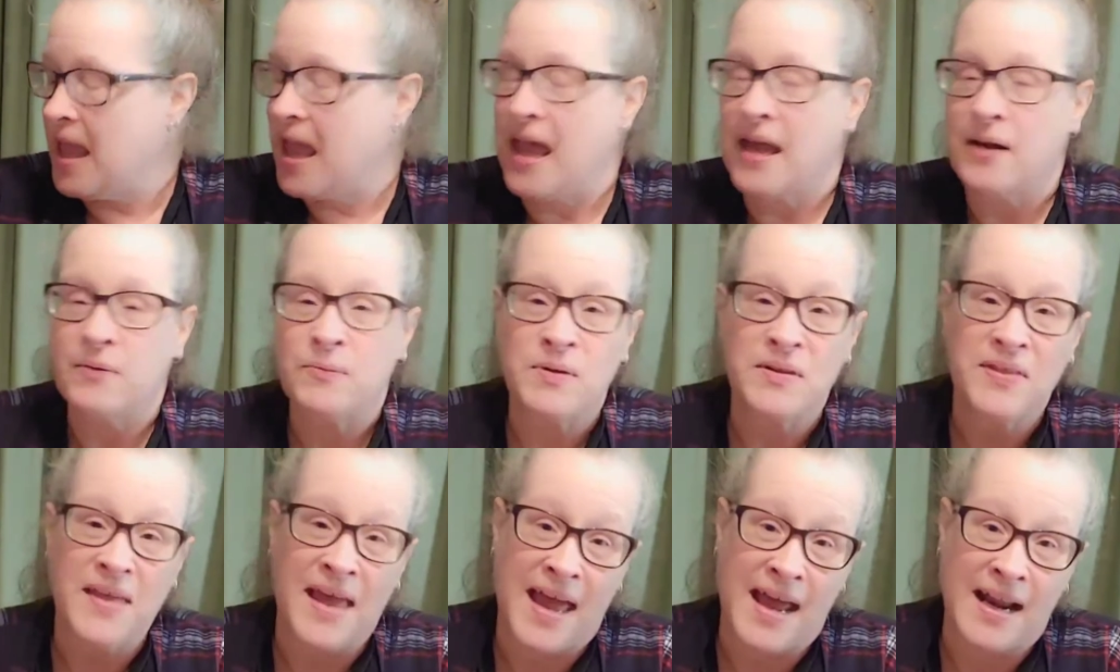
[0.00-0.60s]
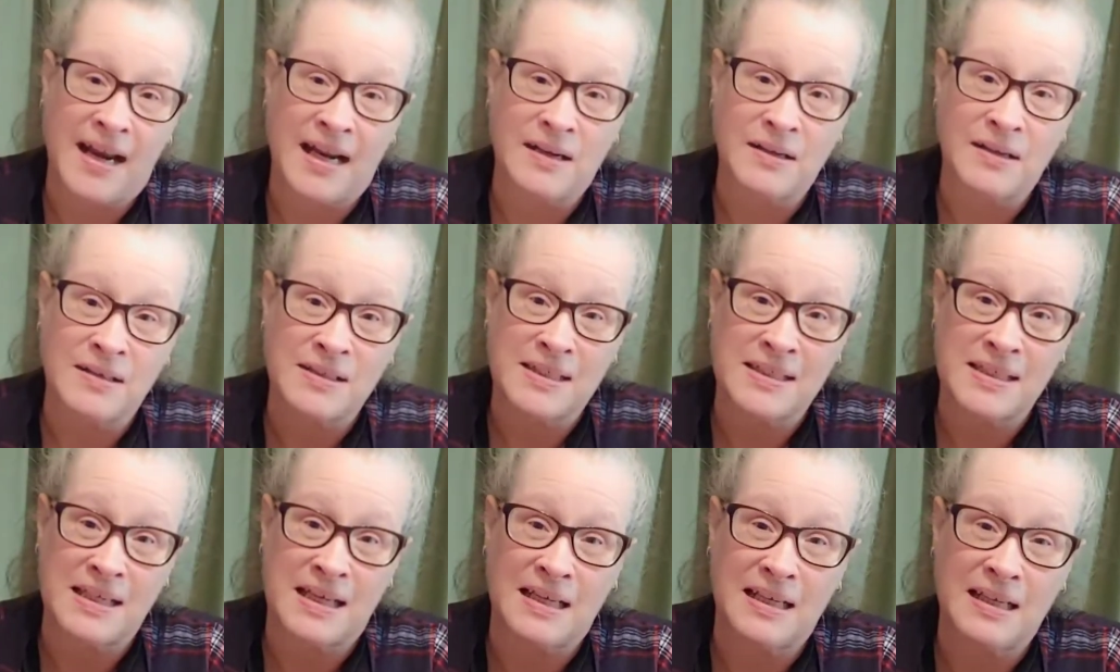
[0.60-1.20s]
and with adding
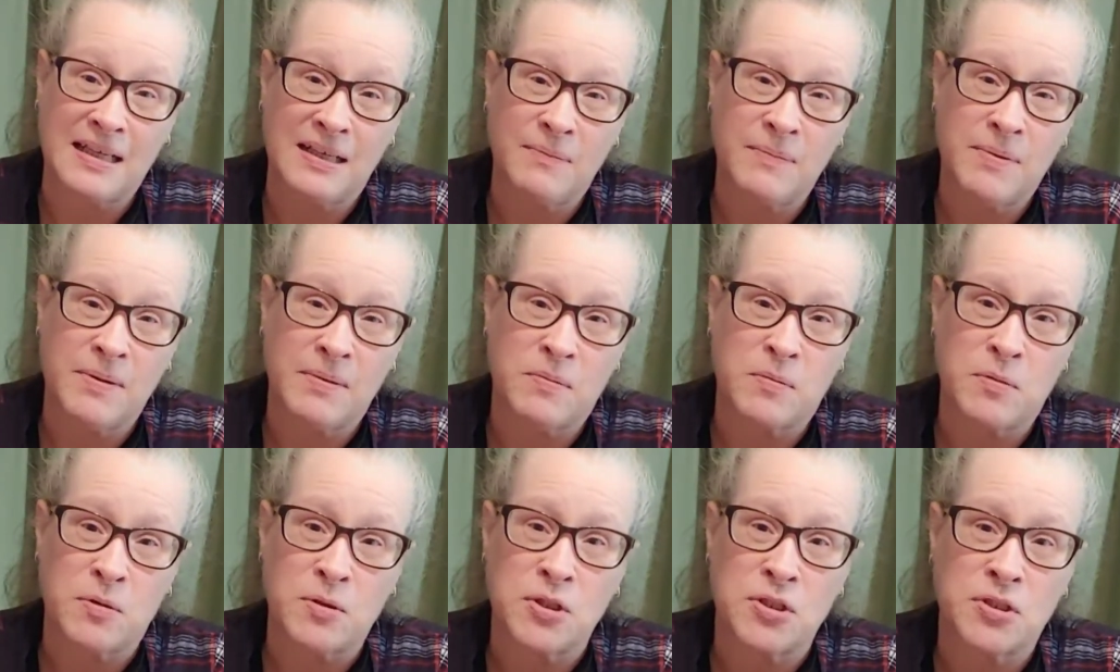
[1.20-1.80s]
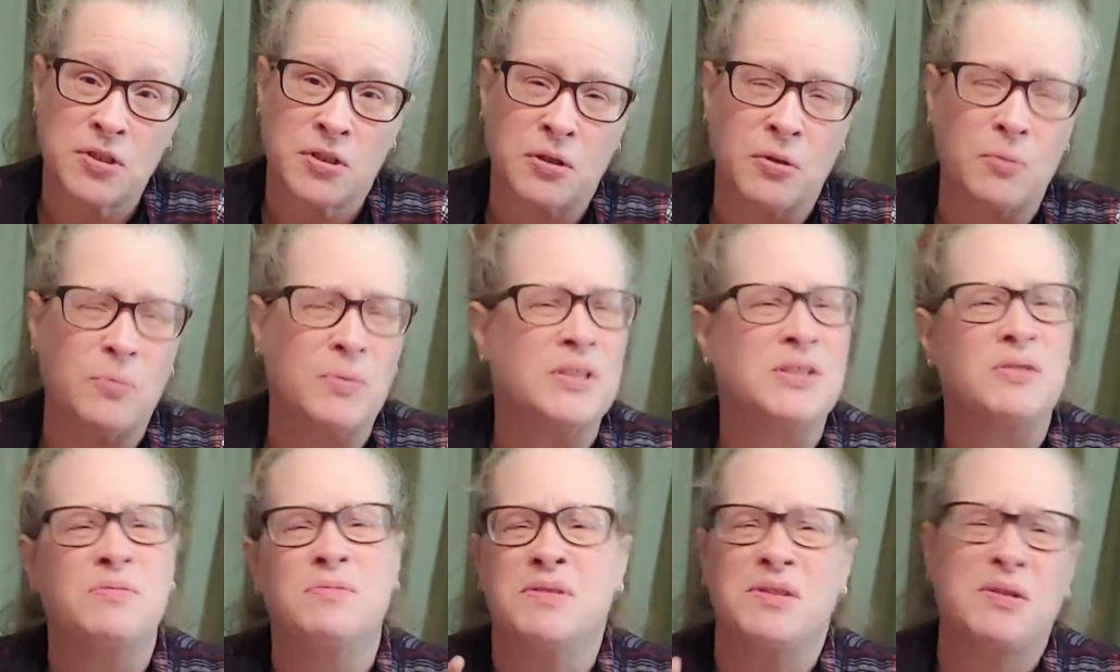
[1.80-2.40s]
a little bit more sugar,
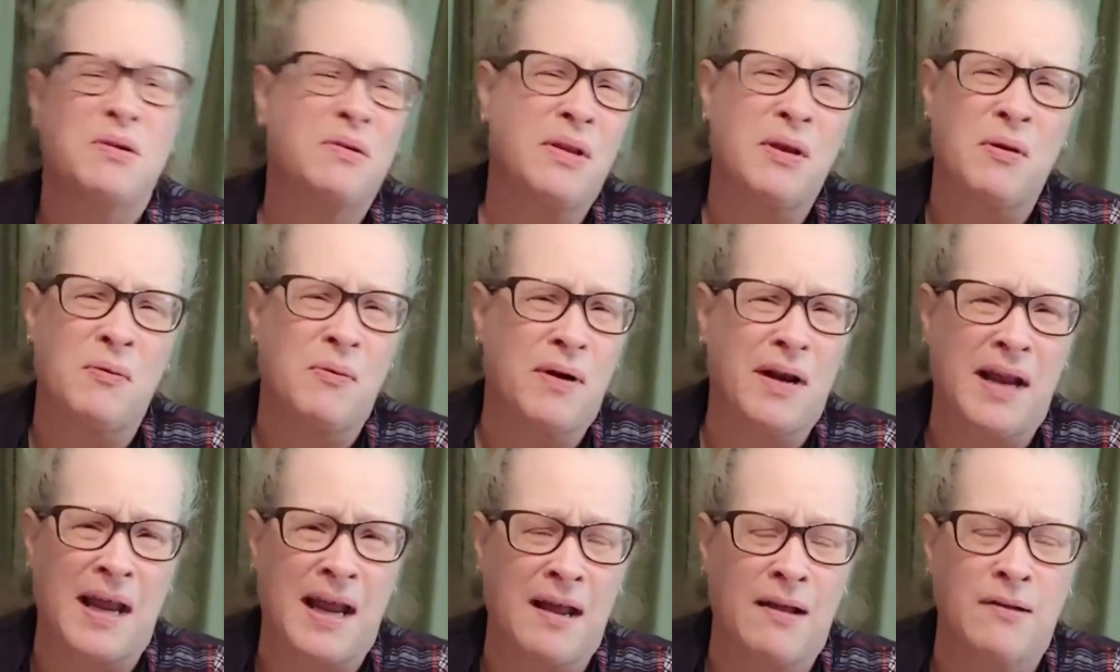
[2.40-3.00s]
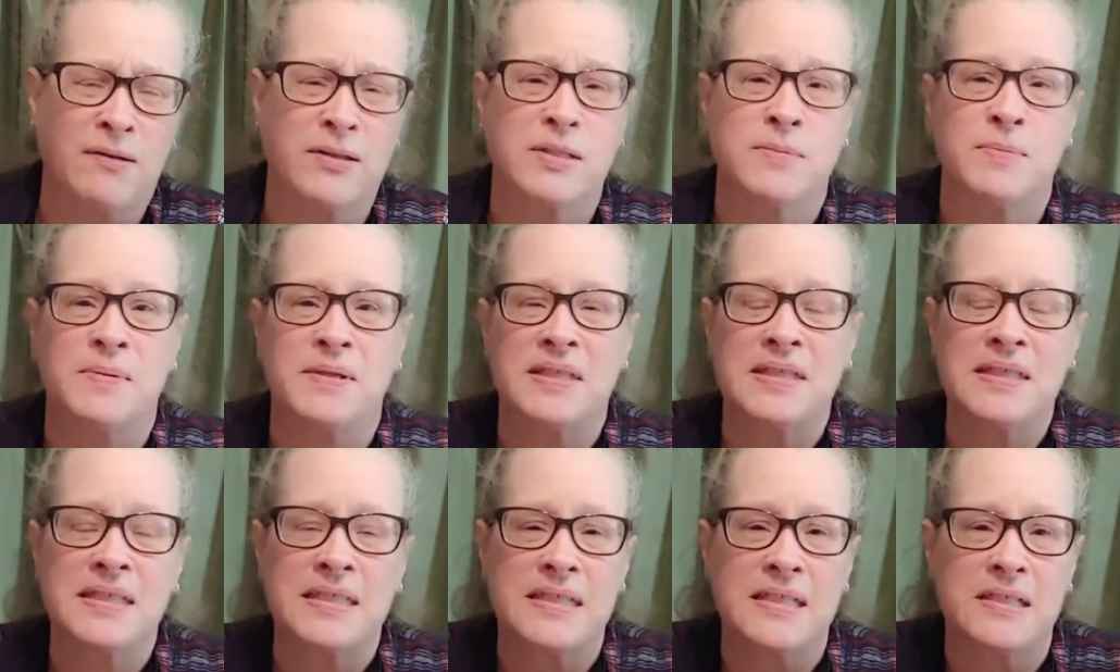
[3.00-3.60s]
which was only 1 ounce, but
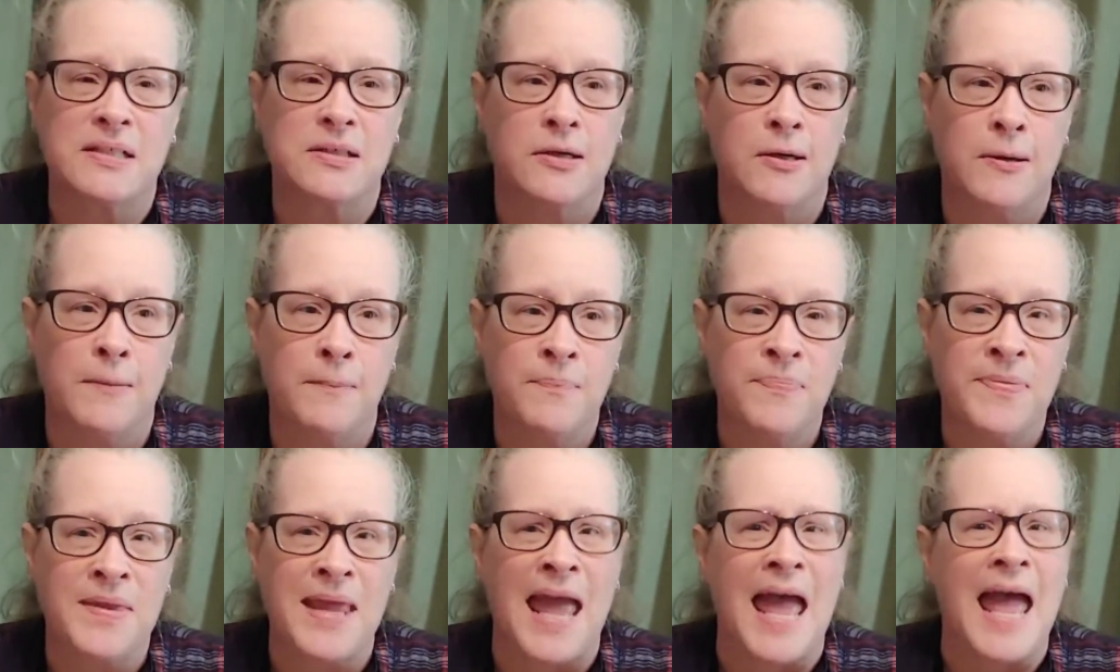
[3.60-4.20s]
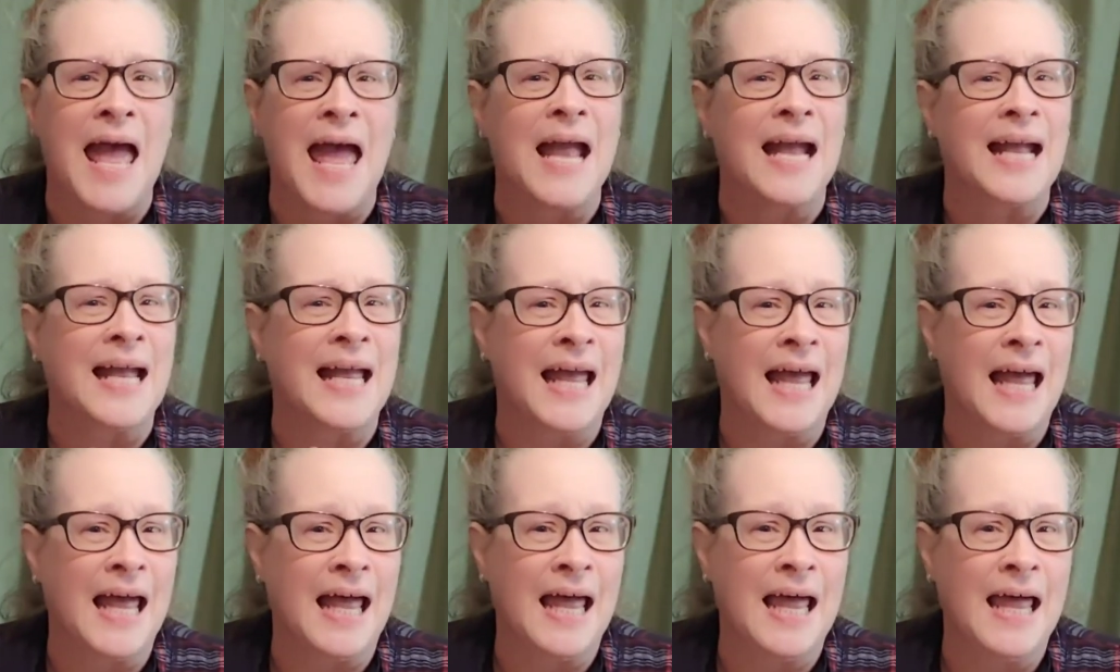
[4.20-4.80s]
it still
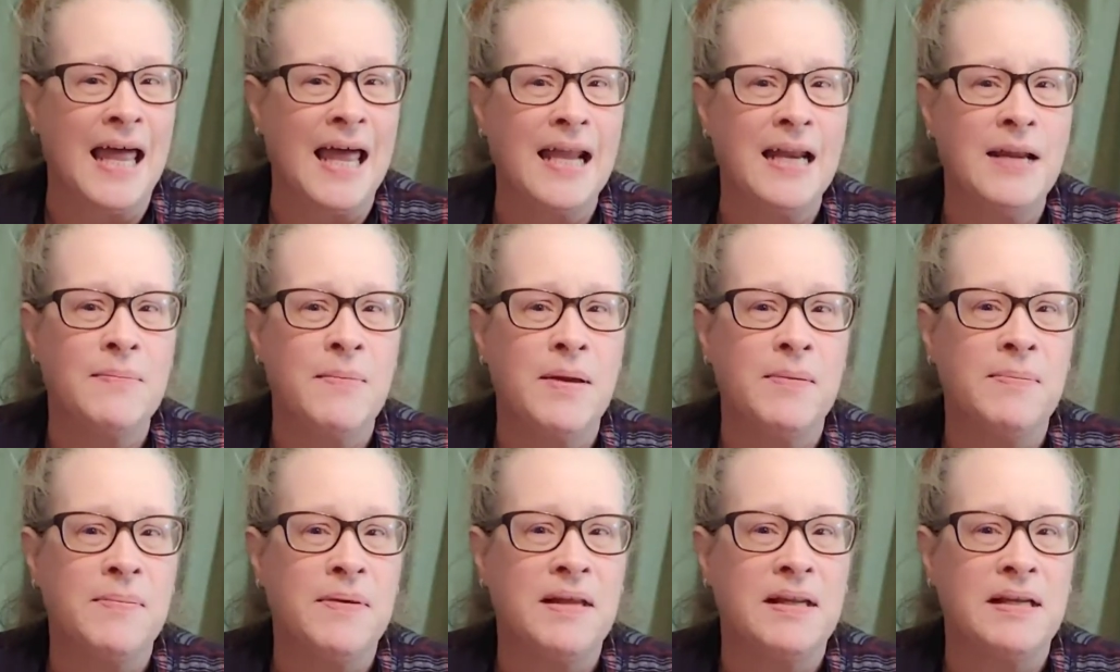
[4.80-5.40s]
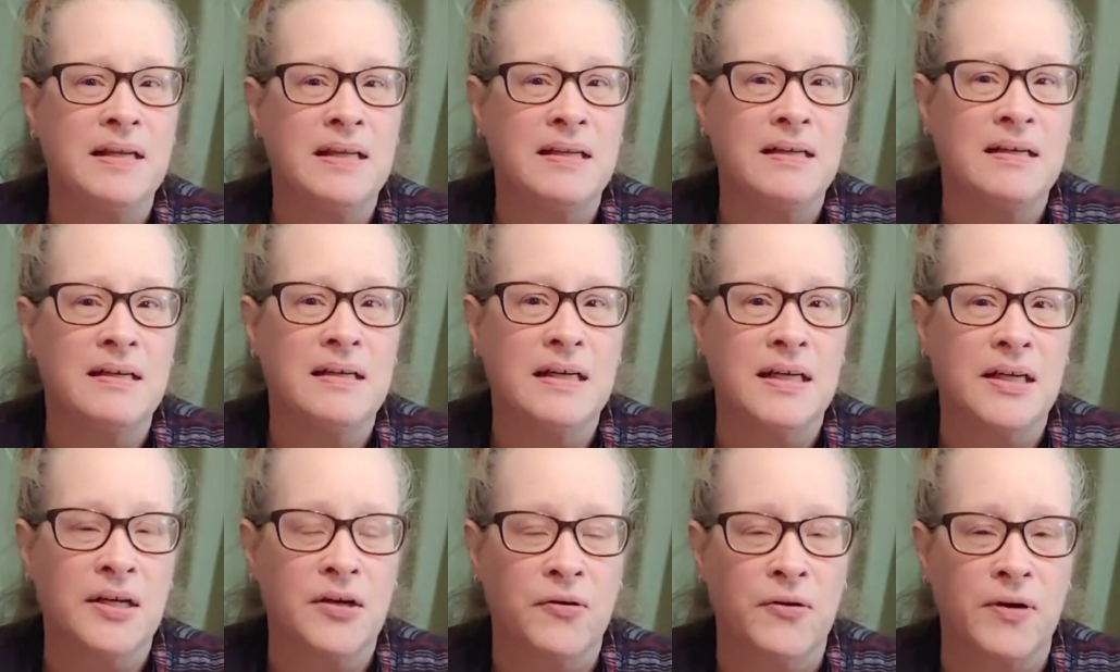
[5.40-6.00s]
kind of made me a little
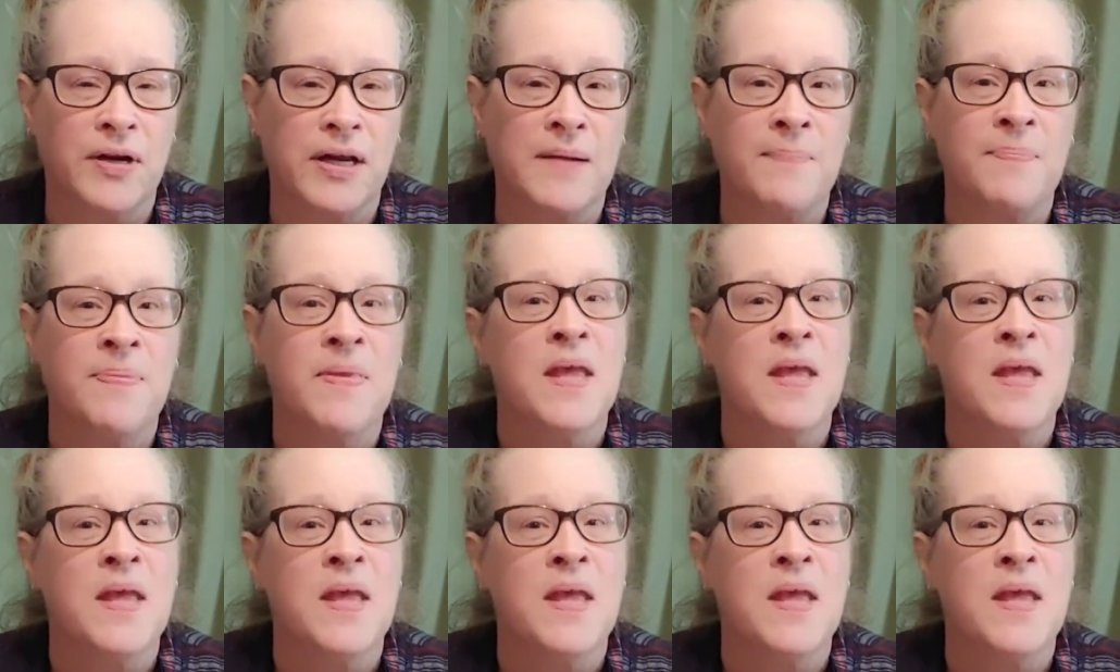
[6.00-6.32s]
leery.